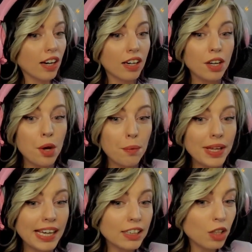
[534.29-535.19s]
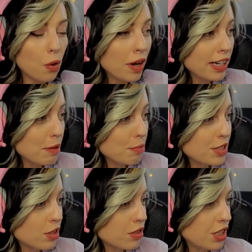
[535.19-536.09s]
In
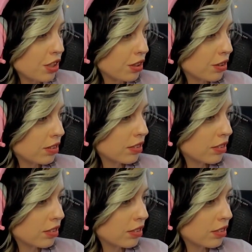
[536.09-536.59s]
episode 2.